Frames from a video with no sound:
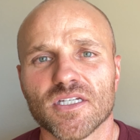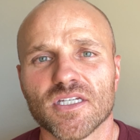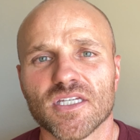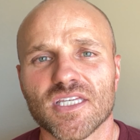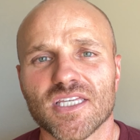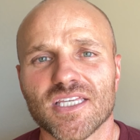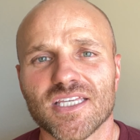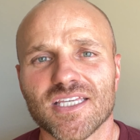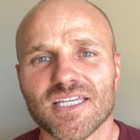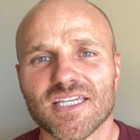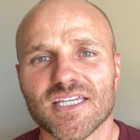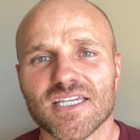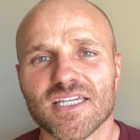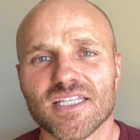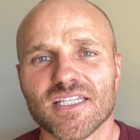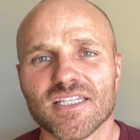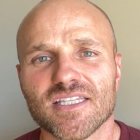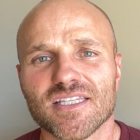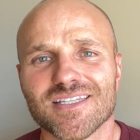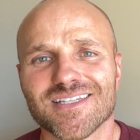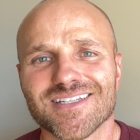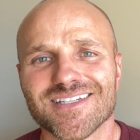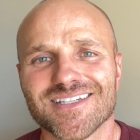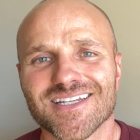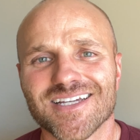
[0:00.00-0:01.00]

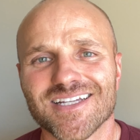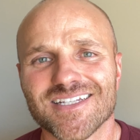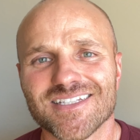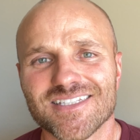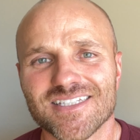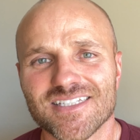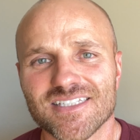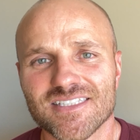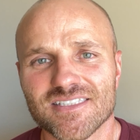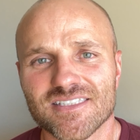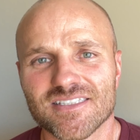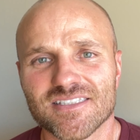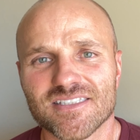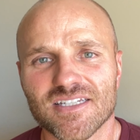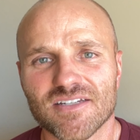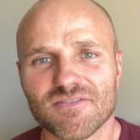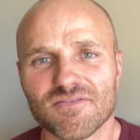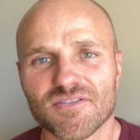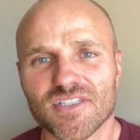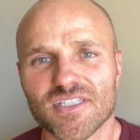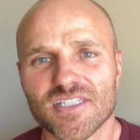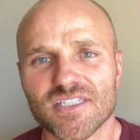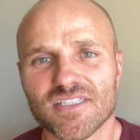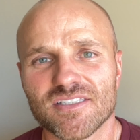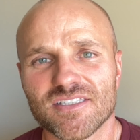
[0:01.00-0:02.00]
in the
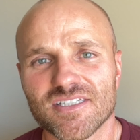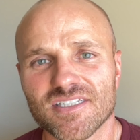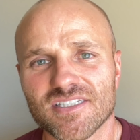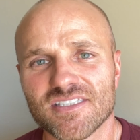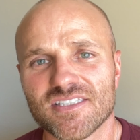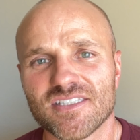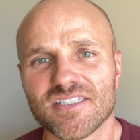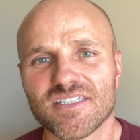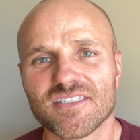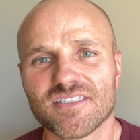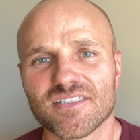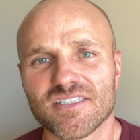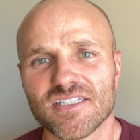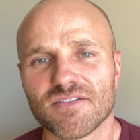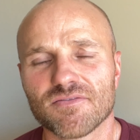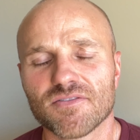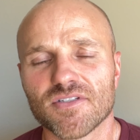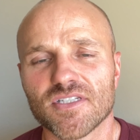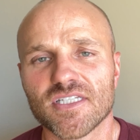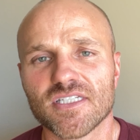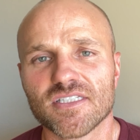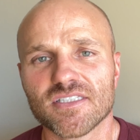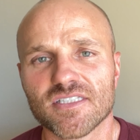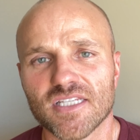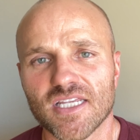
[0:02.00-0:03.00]
1970s, 60s,
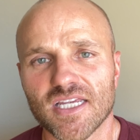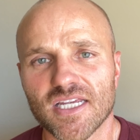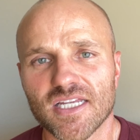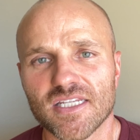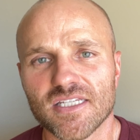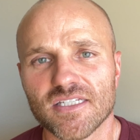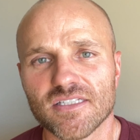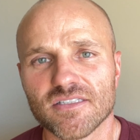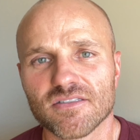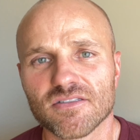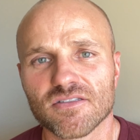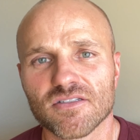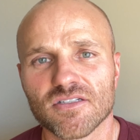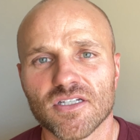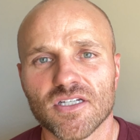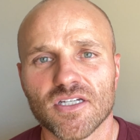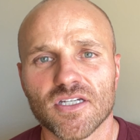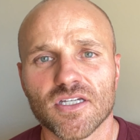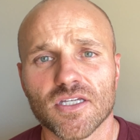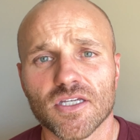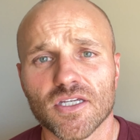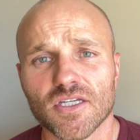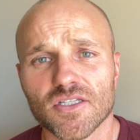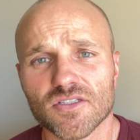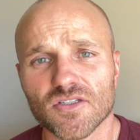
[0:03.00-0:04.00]
70s, and 80s.
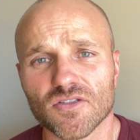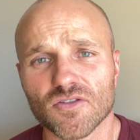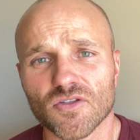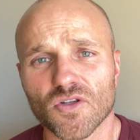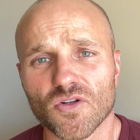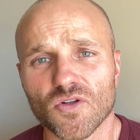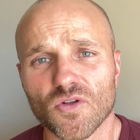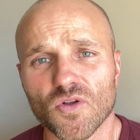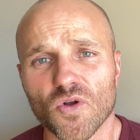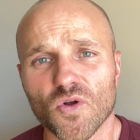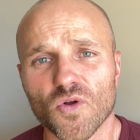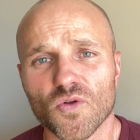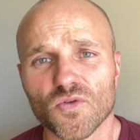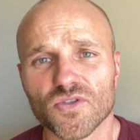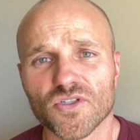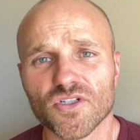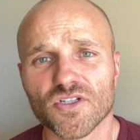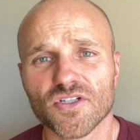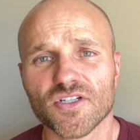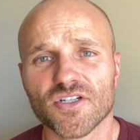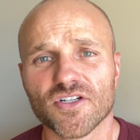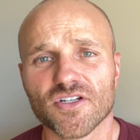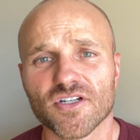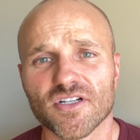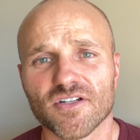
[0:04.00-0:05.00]
It's a little
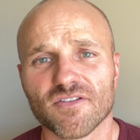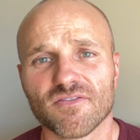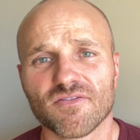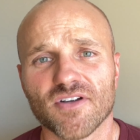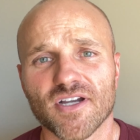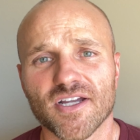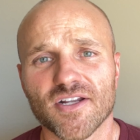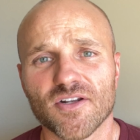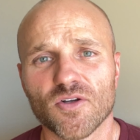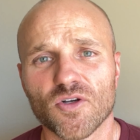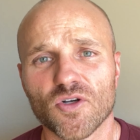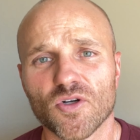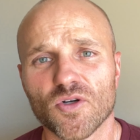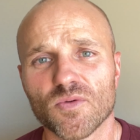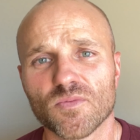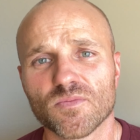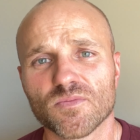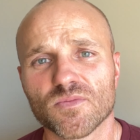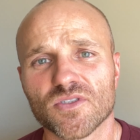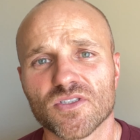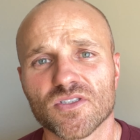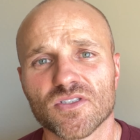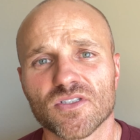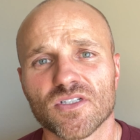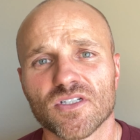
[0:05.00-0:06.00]
older. You're going to find
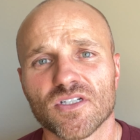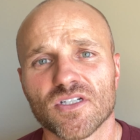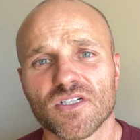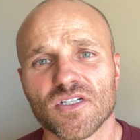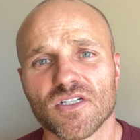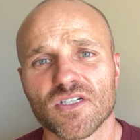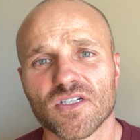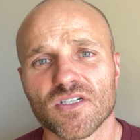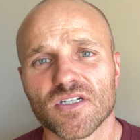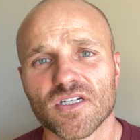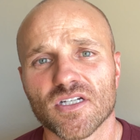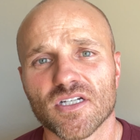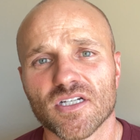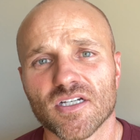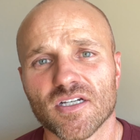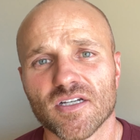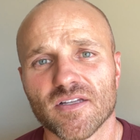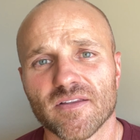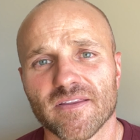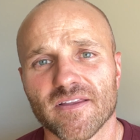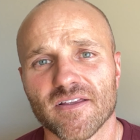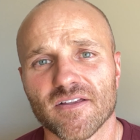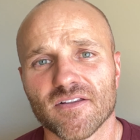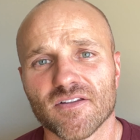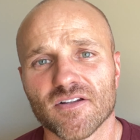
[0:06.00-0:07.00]
homes
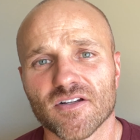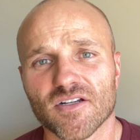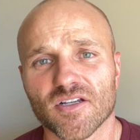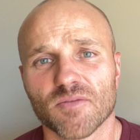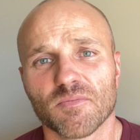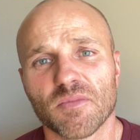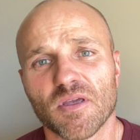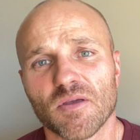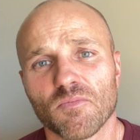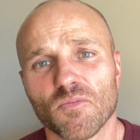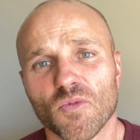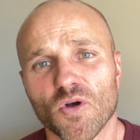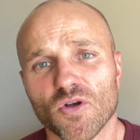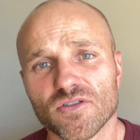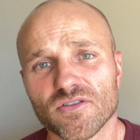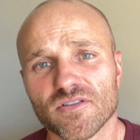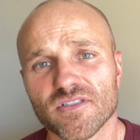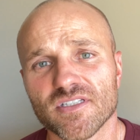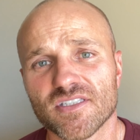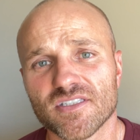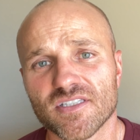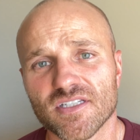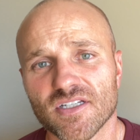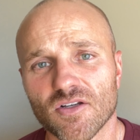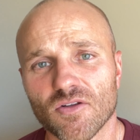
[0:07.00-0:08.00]
that they're going to be
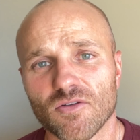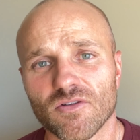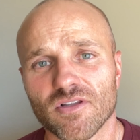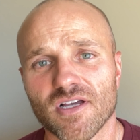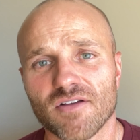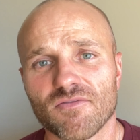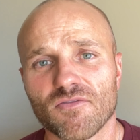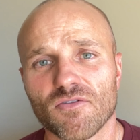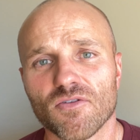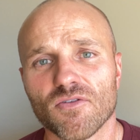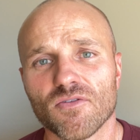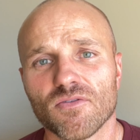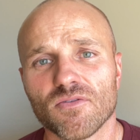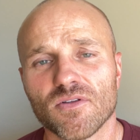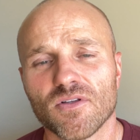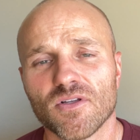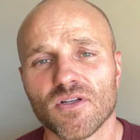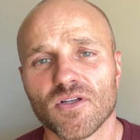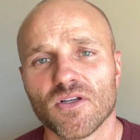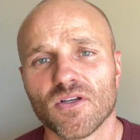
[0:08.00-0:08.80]
mostly single level.